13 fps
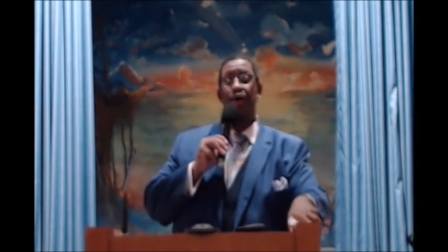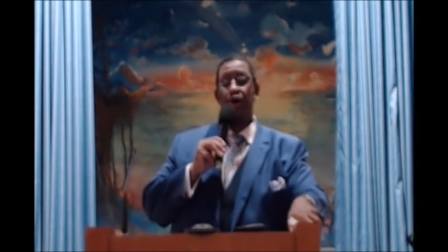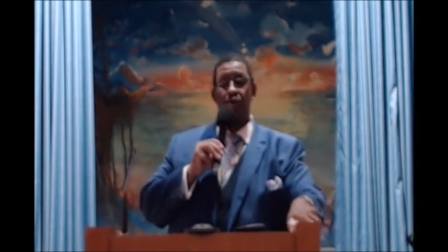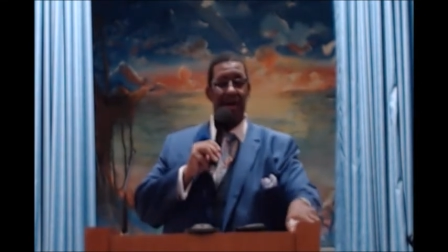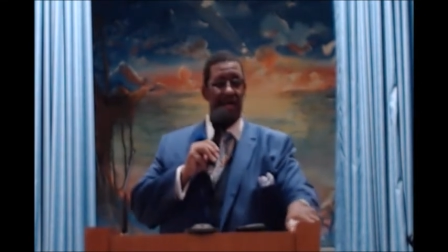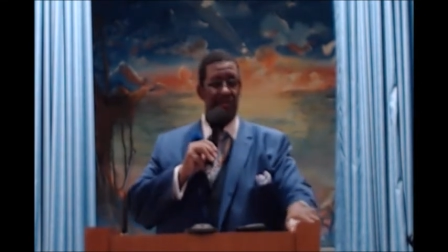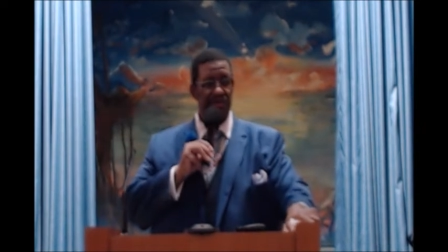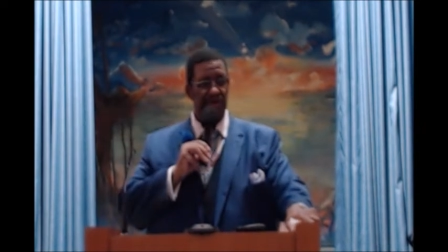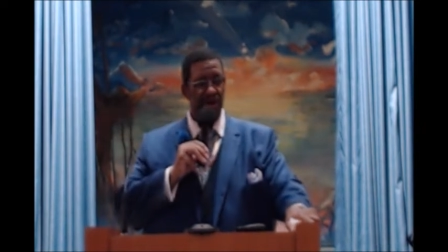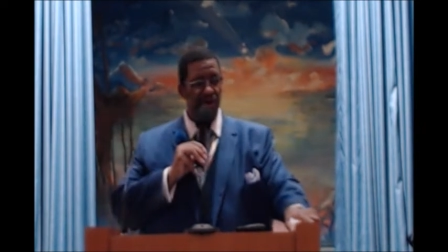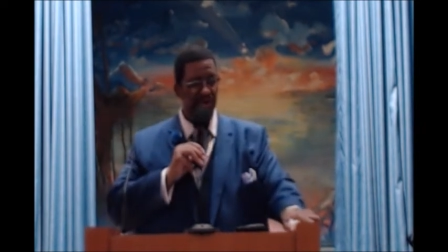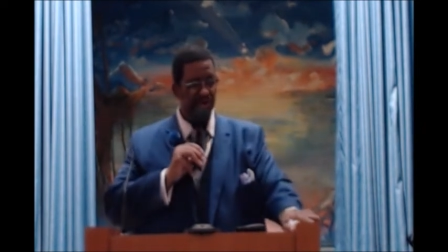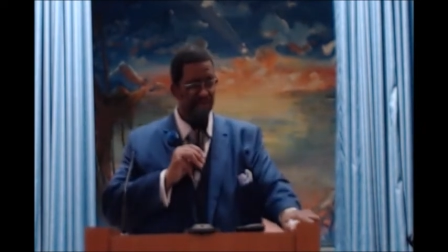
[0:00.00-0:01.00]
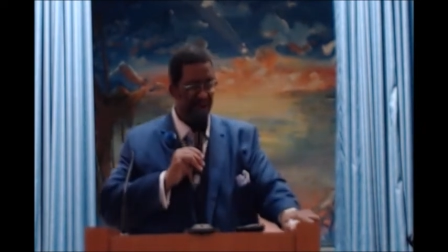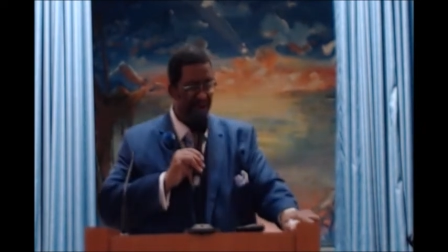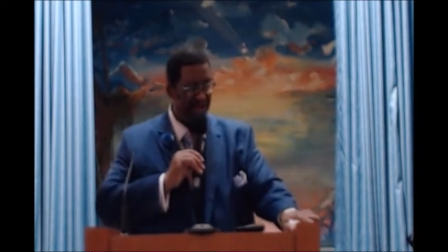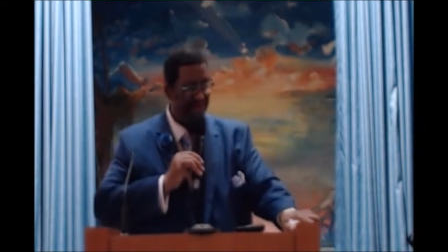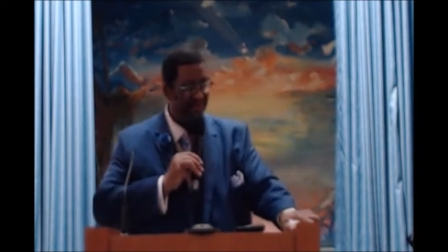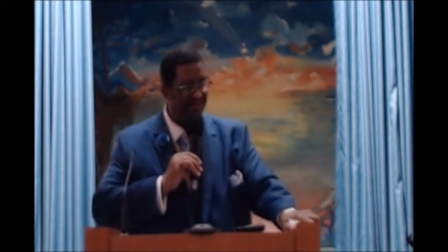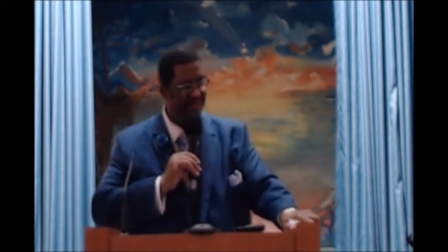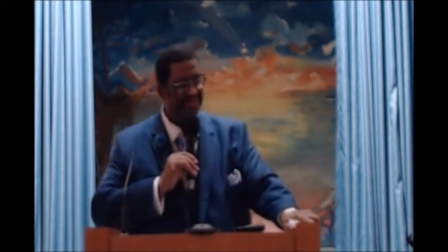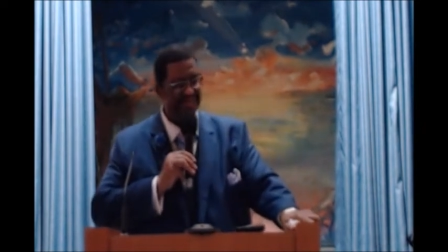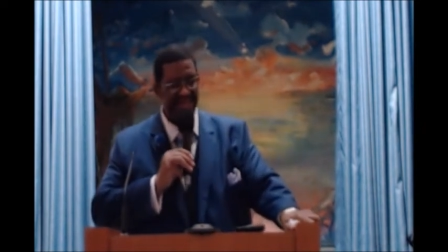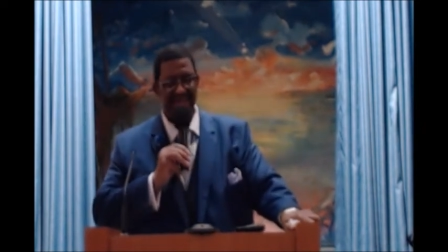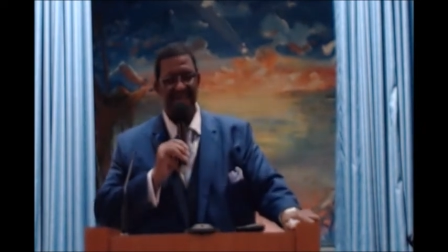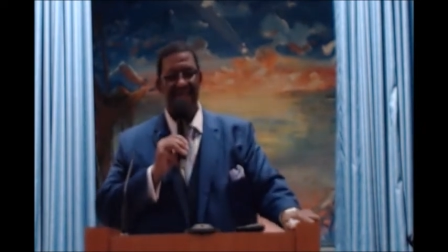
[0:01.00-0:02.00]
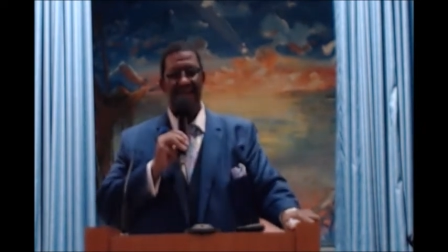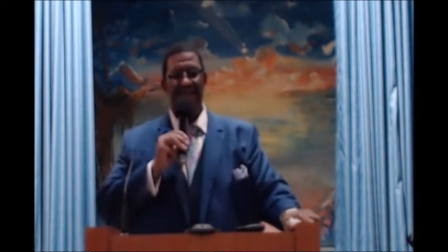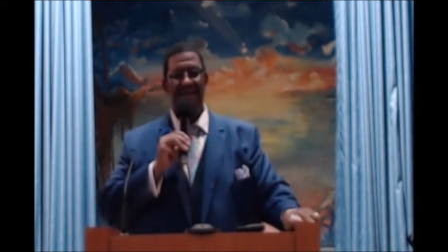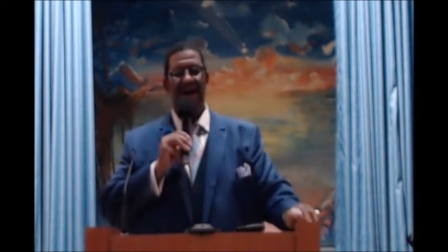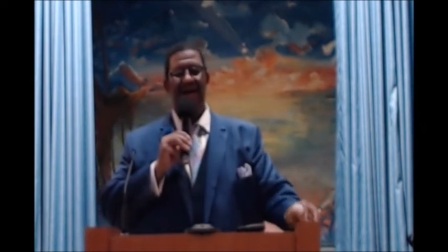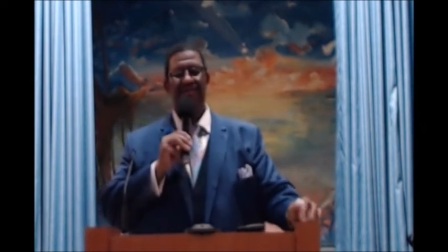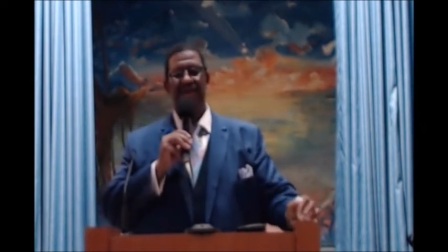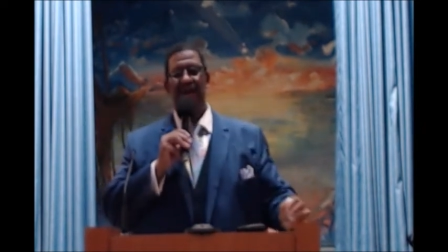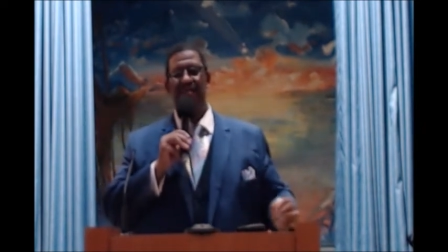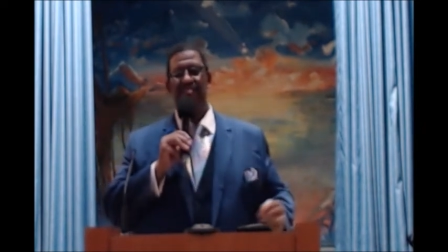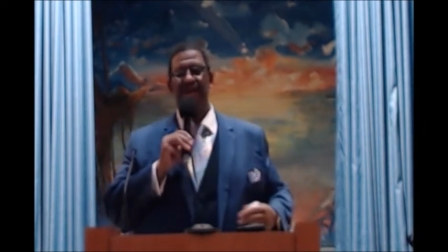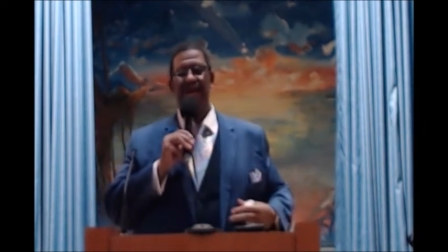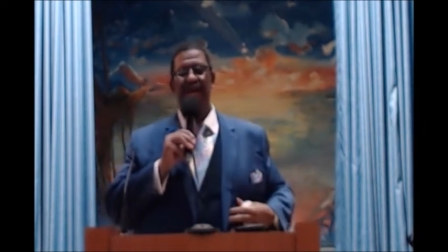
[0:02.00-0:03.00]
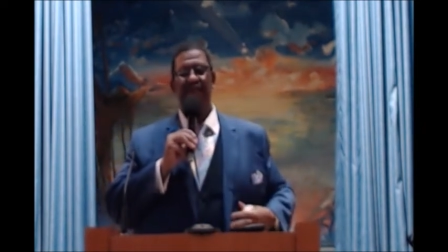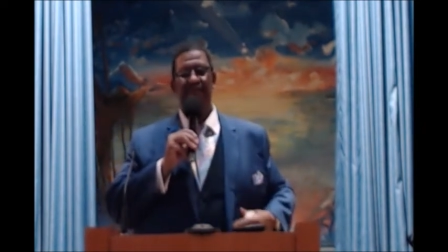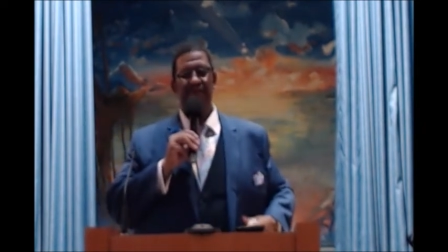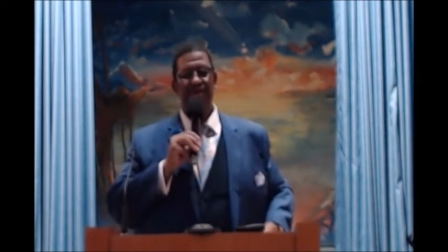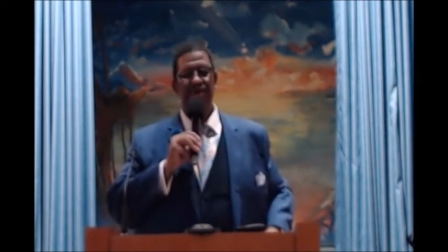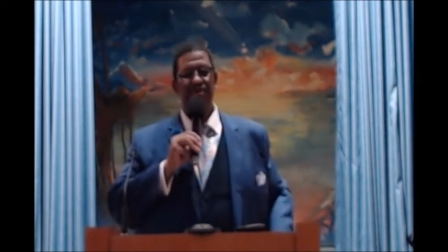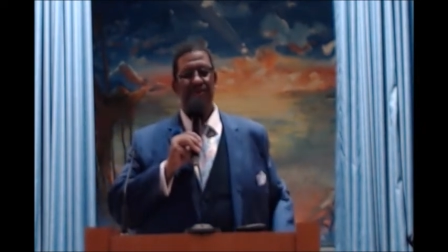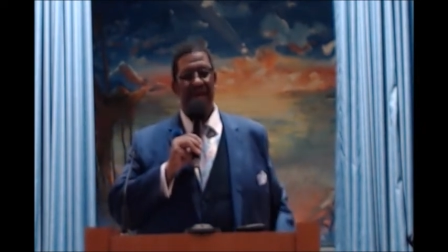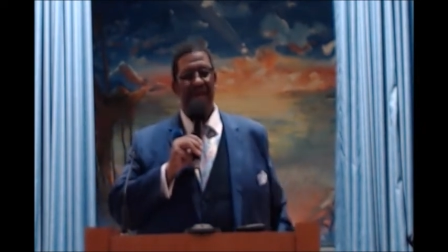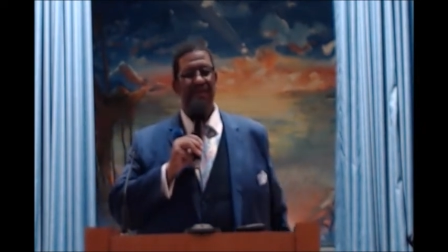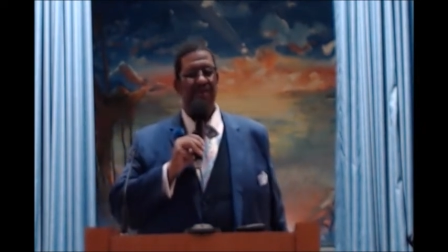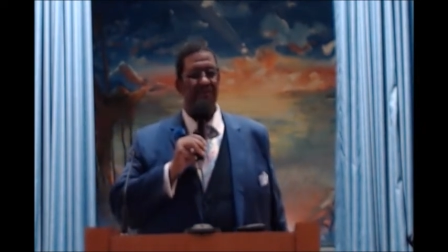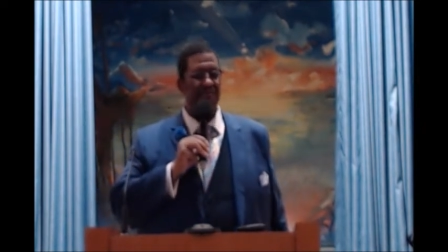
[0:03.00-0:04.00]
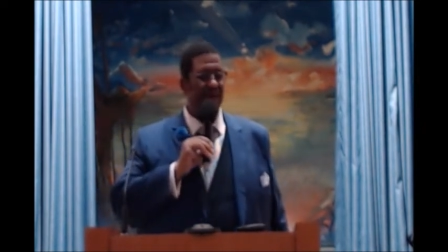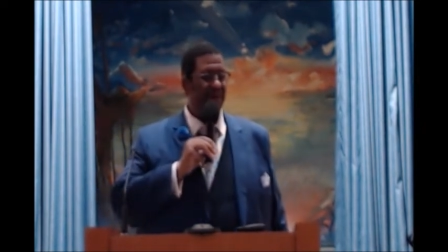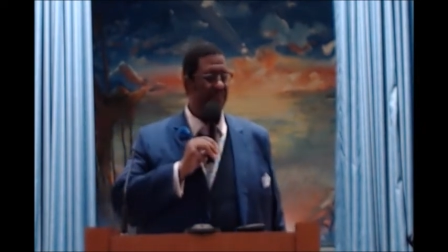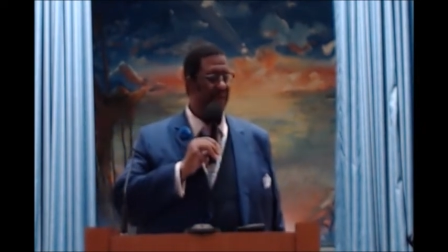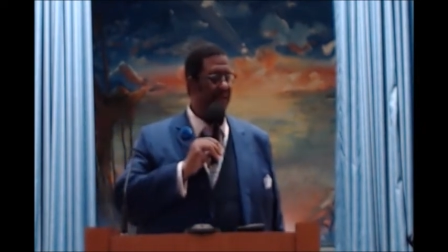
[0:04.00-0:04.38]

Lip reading: Go back to the owner's manual. God's got a plan for you and your family.